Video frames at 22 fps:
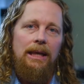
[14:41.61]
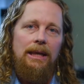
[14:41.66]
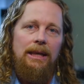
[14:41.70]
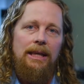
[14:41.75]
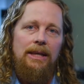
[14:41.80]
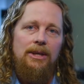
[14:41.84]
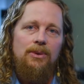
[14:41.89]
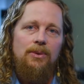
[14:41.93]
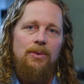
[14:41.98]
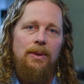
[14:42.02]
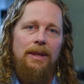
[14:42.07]

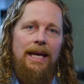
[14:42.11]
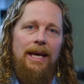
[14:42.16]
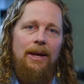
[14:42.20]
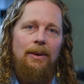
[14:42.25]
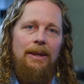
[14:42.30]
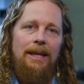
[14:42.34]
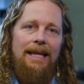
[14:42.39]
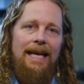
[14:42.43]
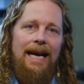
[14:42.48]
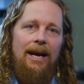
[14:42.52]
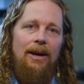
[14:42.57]
This will
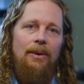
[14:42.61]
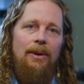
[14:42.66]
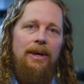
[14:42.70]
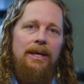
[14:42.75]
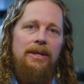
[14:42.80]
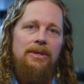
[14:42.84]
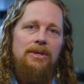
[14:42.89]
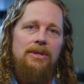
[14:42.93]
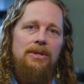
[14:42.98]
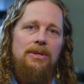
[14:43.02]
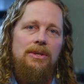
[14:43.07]
now allow
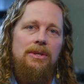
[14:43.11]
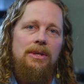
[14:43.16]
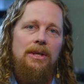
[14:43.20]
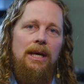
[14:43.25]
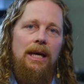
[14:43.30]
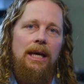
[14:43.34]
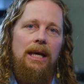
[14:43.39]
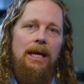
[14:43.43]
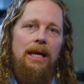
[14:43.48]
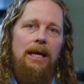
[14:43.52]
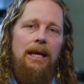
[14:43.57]
us
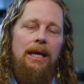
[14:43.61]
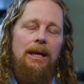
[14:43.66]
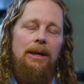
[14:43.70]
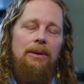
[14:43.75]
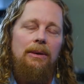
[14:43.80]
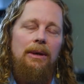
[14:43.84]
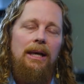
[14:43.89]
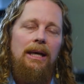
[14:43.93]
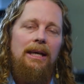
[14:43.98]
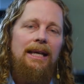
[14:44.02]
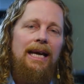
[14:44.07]

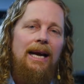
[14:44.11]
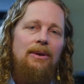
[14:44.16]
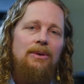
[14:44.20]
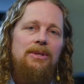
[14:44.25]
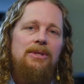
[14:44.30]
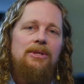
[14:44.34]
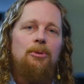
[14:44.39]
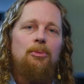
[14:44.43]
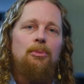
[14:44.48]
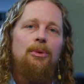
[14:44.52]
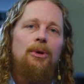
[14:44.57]
to